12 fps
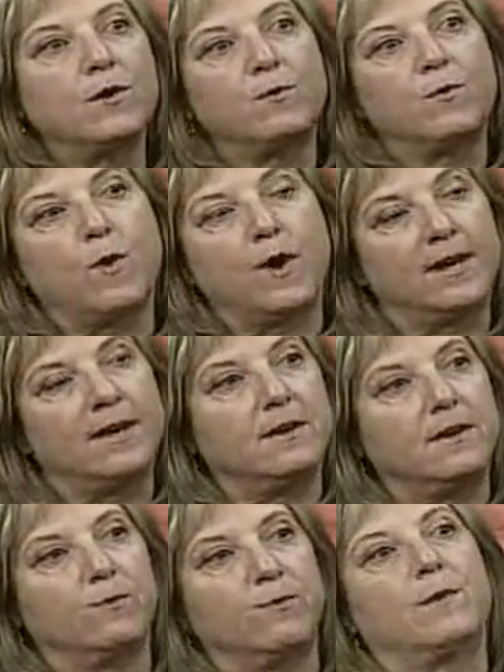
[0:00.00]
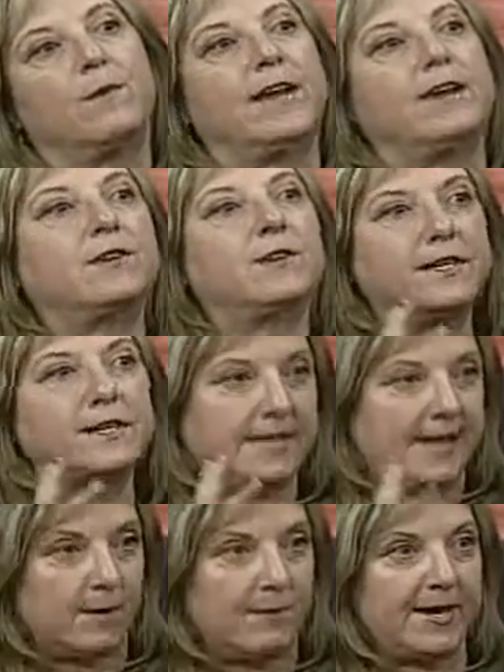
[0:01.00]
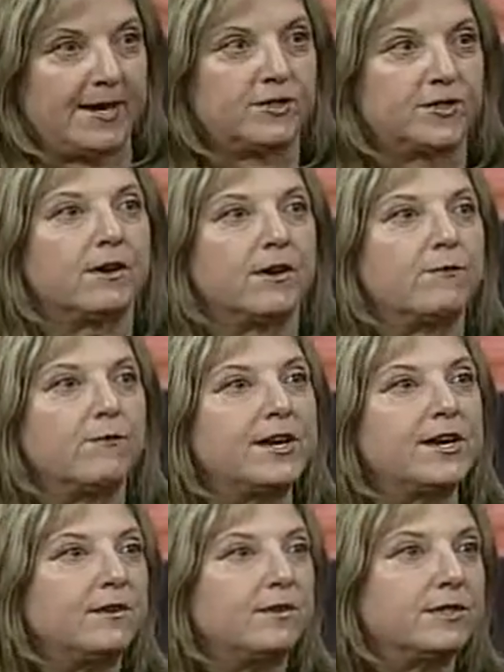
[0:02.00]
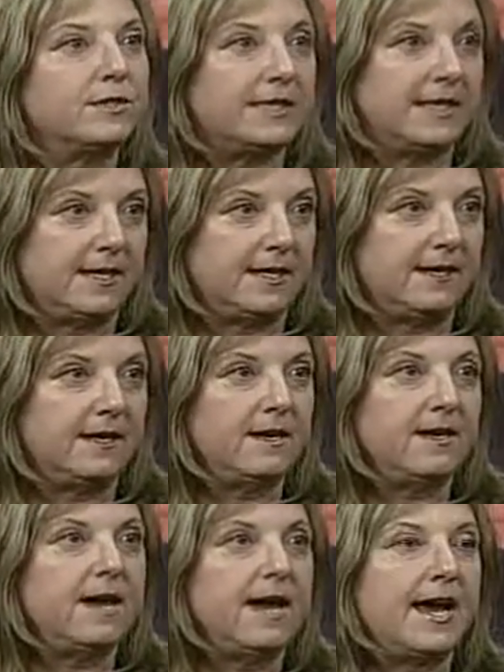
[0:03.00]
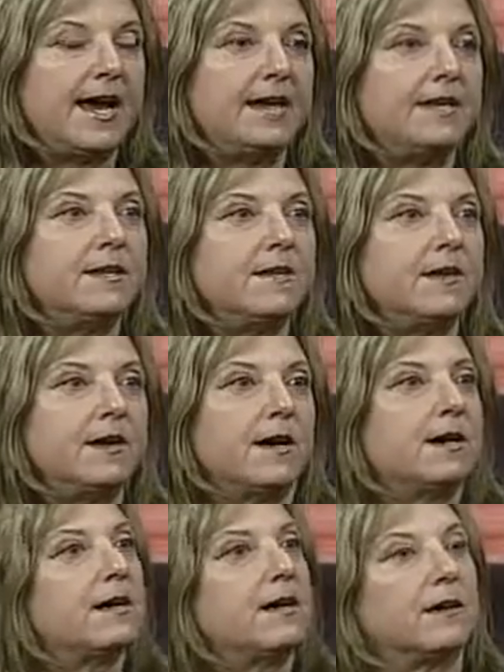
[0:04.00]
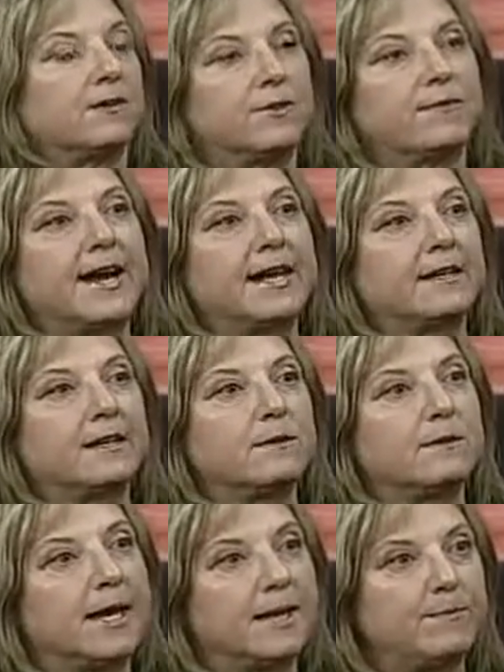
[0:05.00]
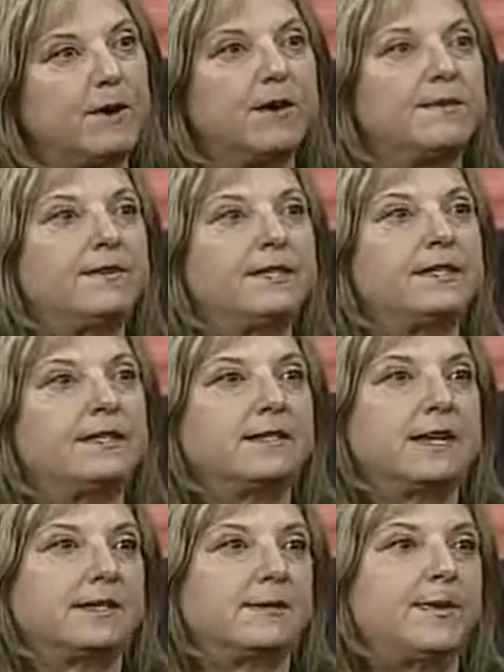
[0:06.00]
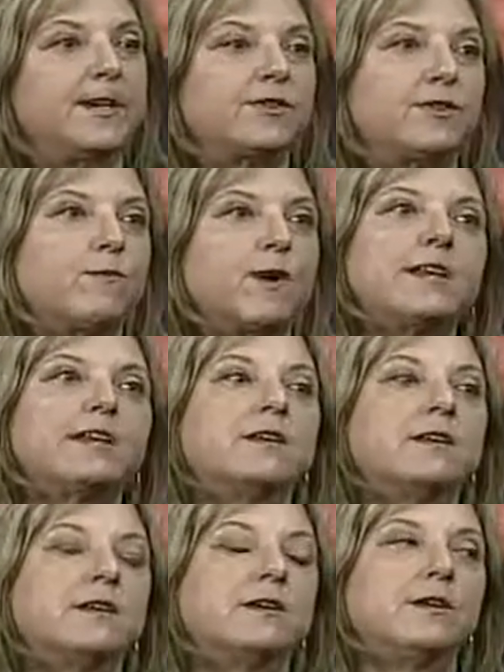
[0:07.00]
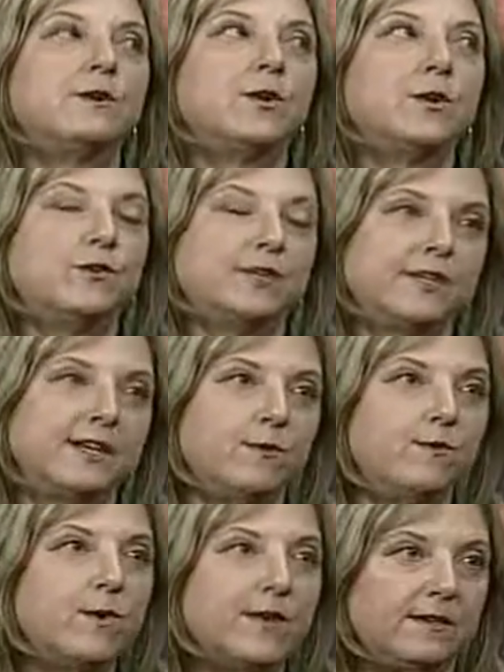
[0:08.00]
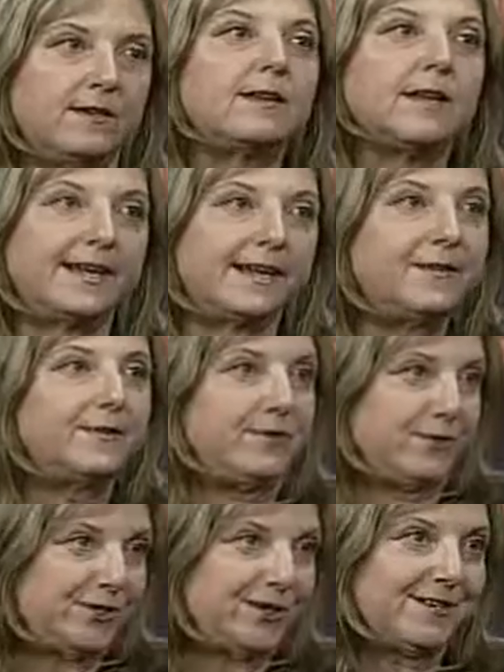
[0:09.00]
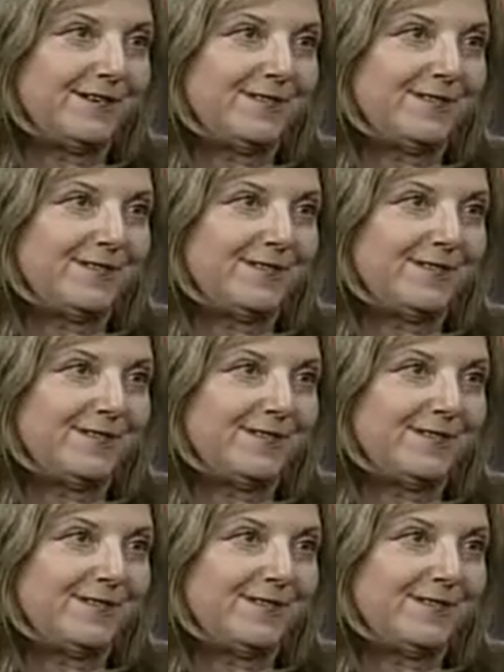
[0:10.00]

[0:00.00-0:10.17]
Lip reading: one way you could take a picture of what you see, and the ultraviolet light part of it takes a picture of what your skin will look like in the future.